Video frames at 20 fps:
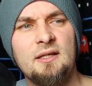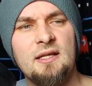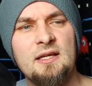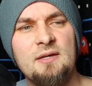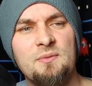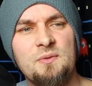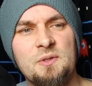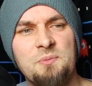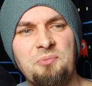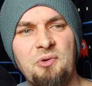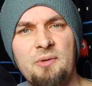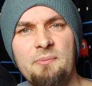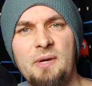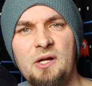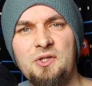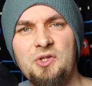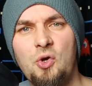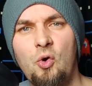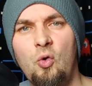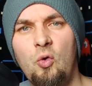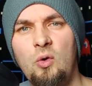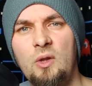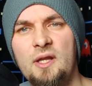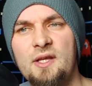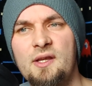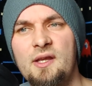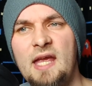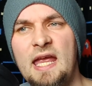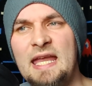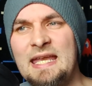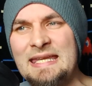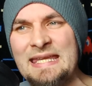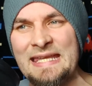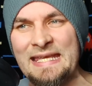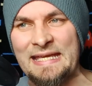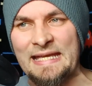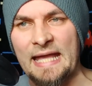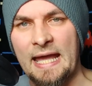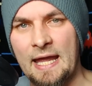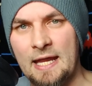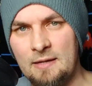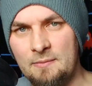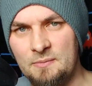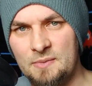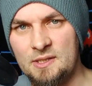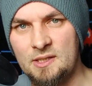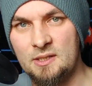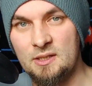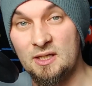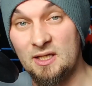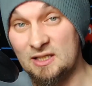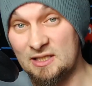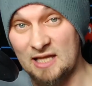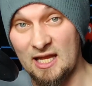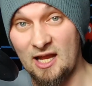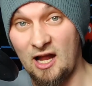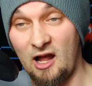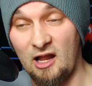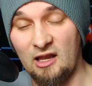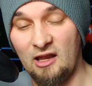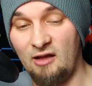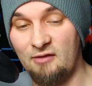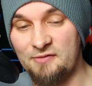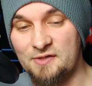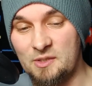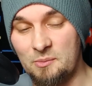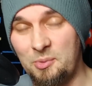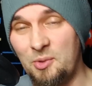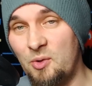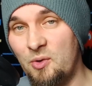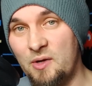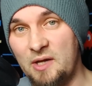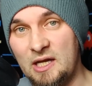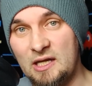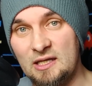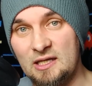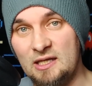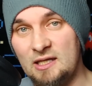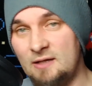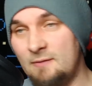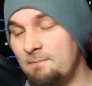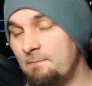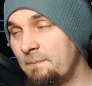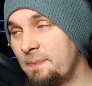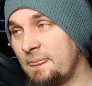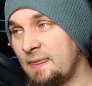it was pretty much all indie games because I love supporting indie